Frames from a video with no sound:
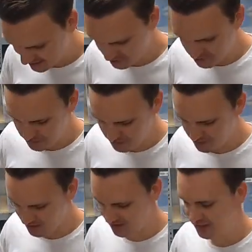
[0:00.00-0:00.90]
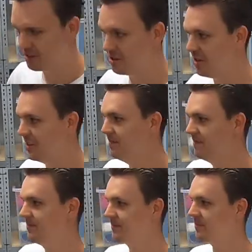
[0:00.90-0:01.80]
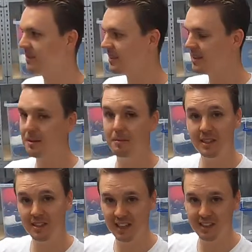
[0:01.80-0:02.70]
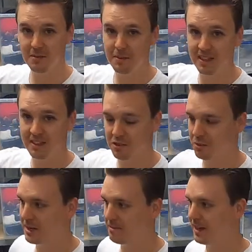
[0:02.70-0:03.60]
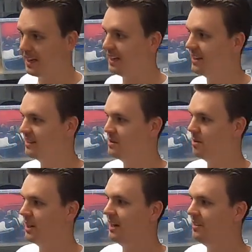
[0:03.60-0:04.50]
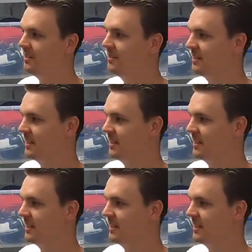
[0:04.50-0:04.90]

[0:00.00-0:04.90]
It doesn't matter what one, I was just showing you. Basically, it's a big square bag. I said, pull it out.